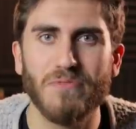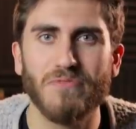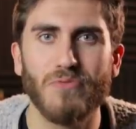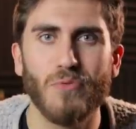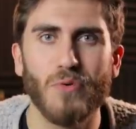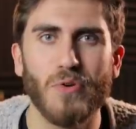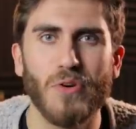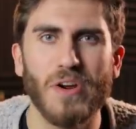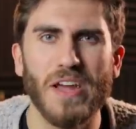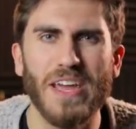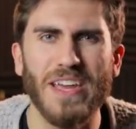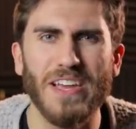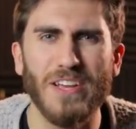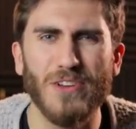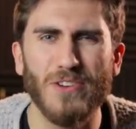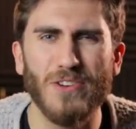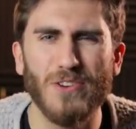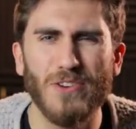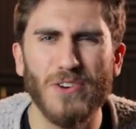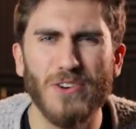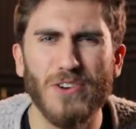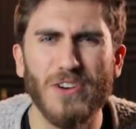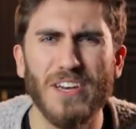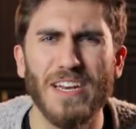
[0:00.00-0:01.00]
before a
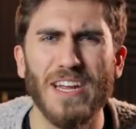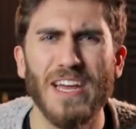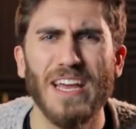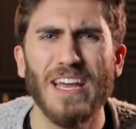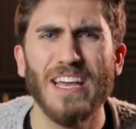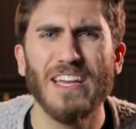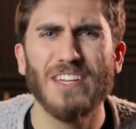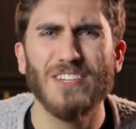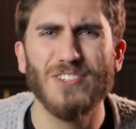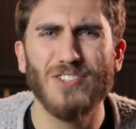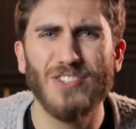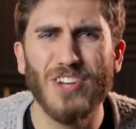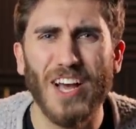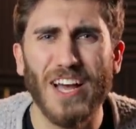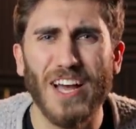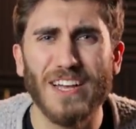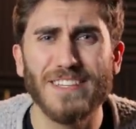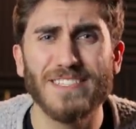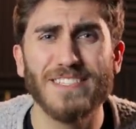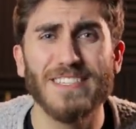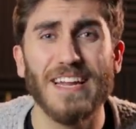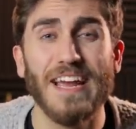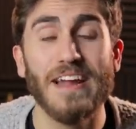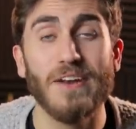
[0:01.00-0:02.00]
good,
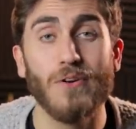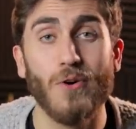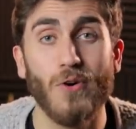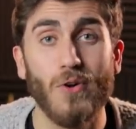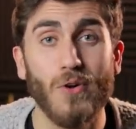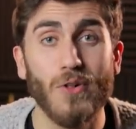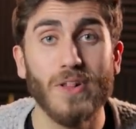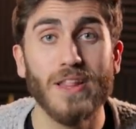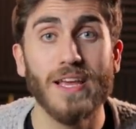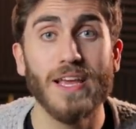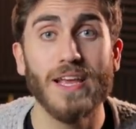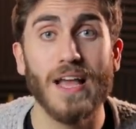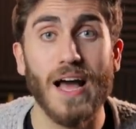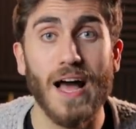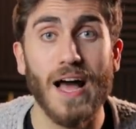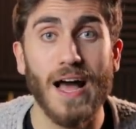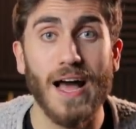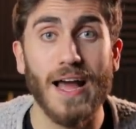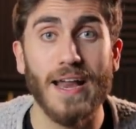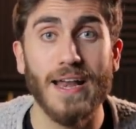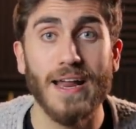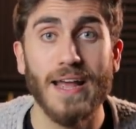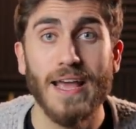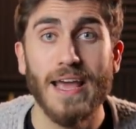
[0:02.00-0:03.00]
just, and holy
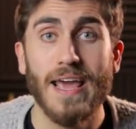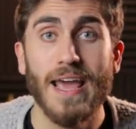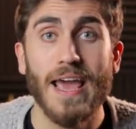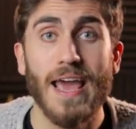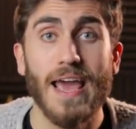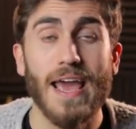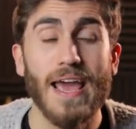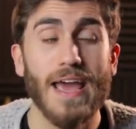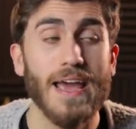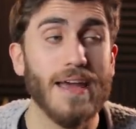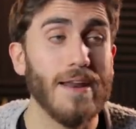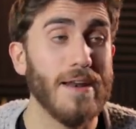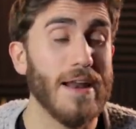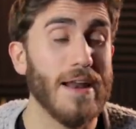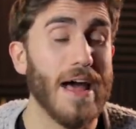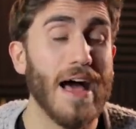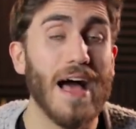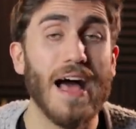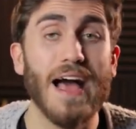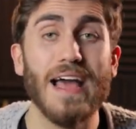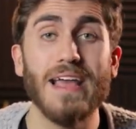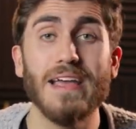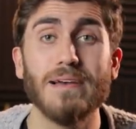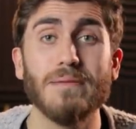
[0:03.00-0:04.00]
God, and
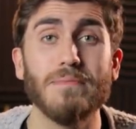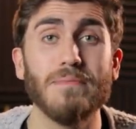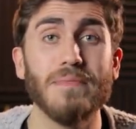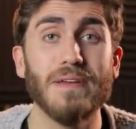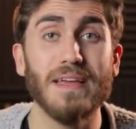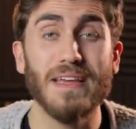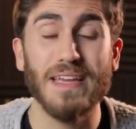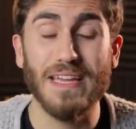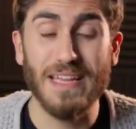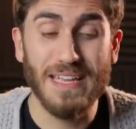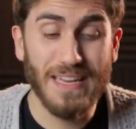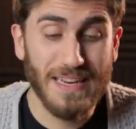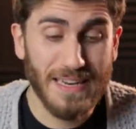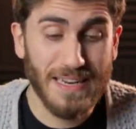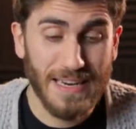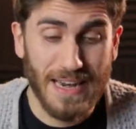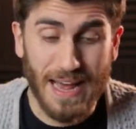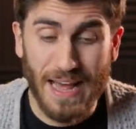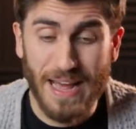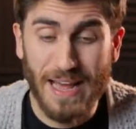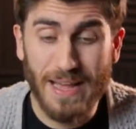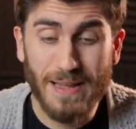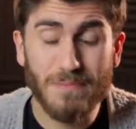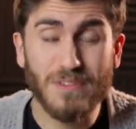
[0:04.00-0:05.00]
I am in
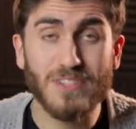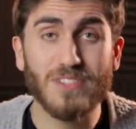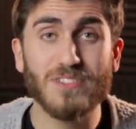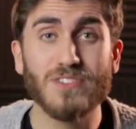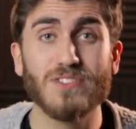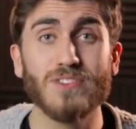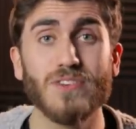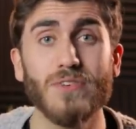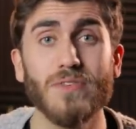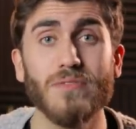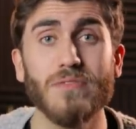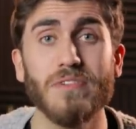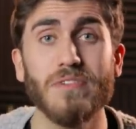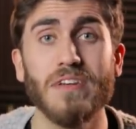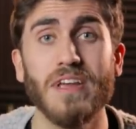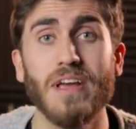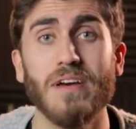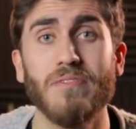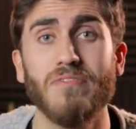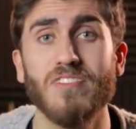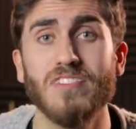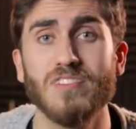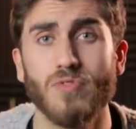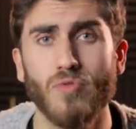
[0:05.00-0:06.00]
I am deserving
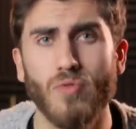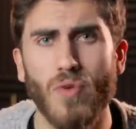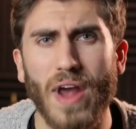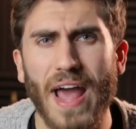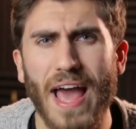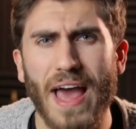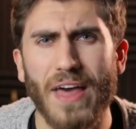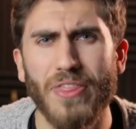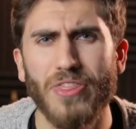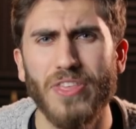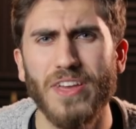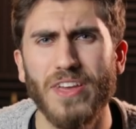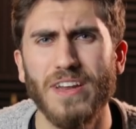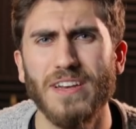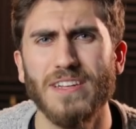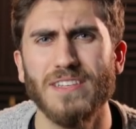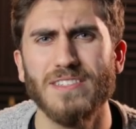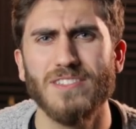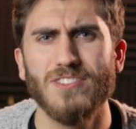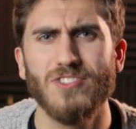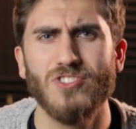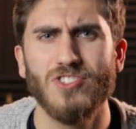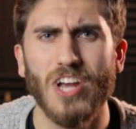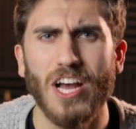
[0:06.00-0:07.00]
of his wrath and
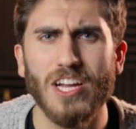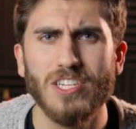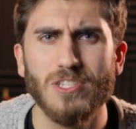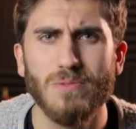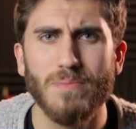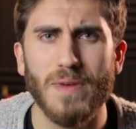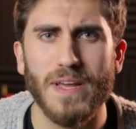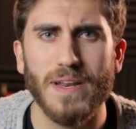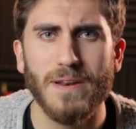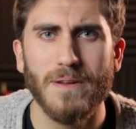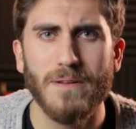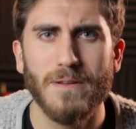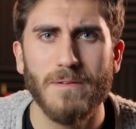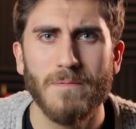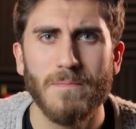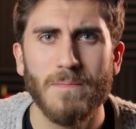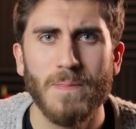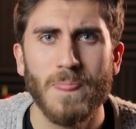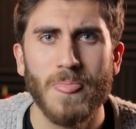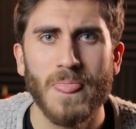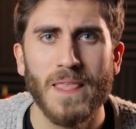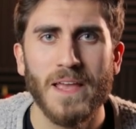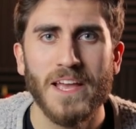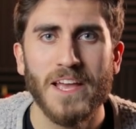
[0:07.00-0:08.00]
his judgment
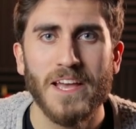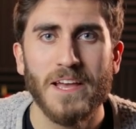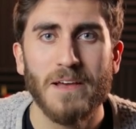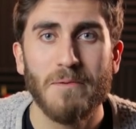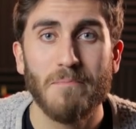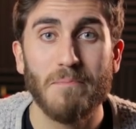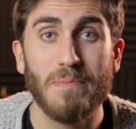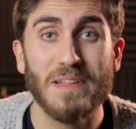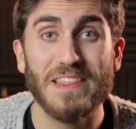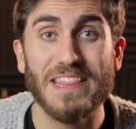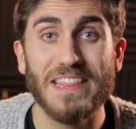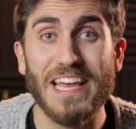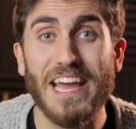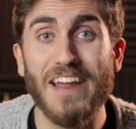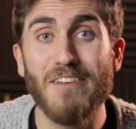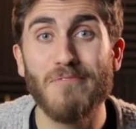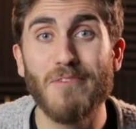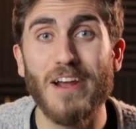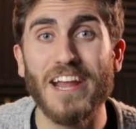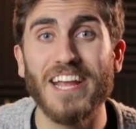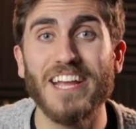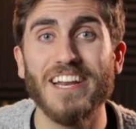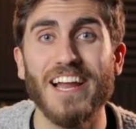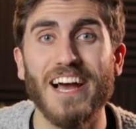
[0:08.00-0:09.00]
but then
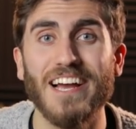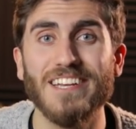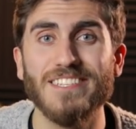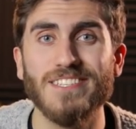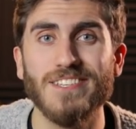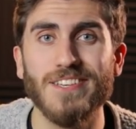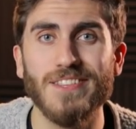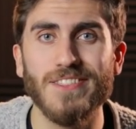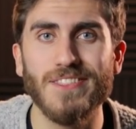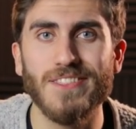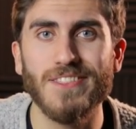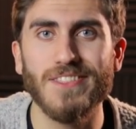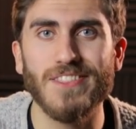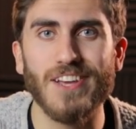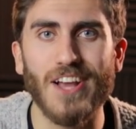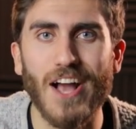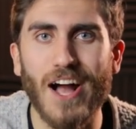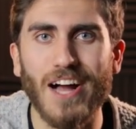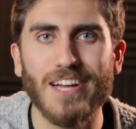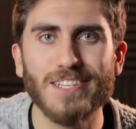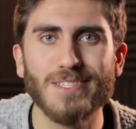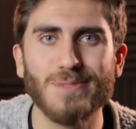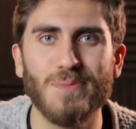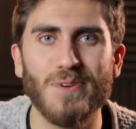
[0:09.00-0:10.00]
recognizing the
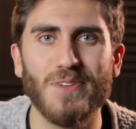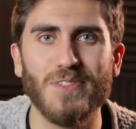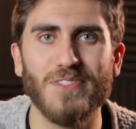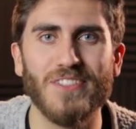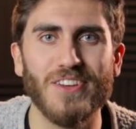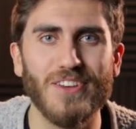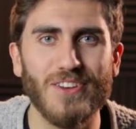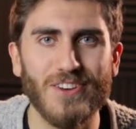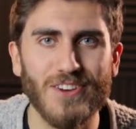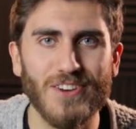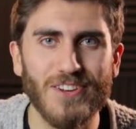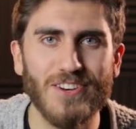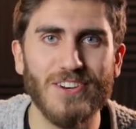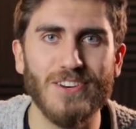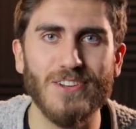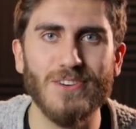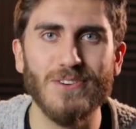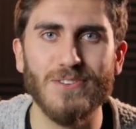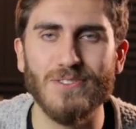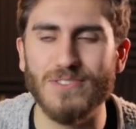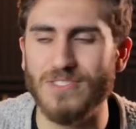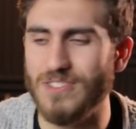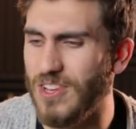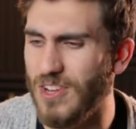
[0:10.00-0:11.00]
gospel, the good
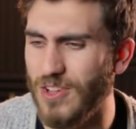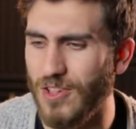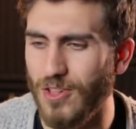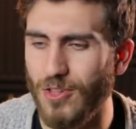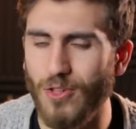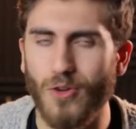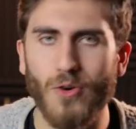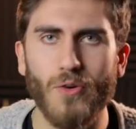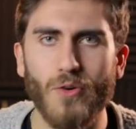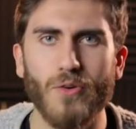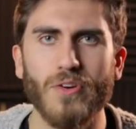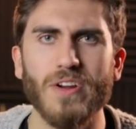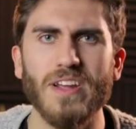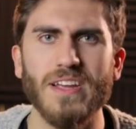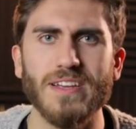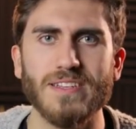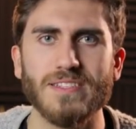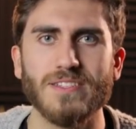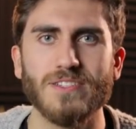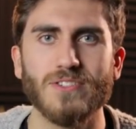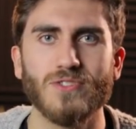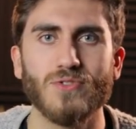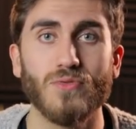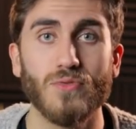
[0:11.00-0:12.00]
news, the
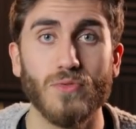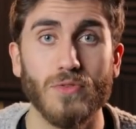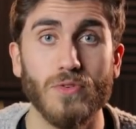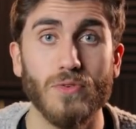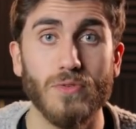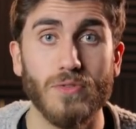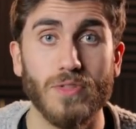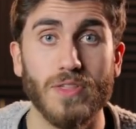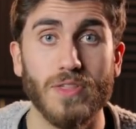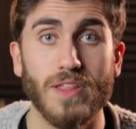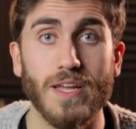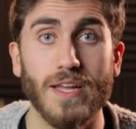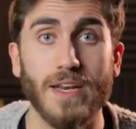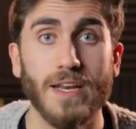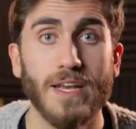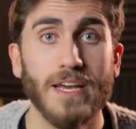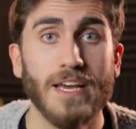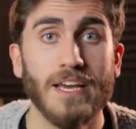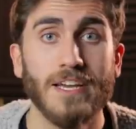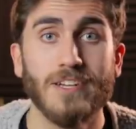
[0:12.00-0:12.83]
glorious truth that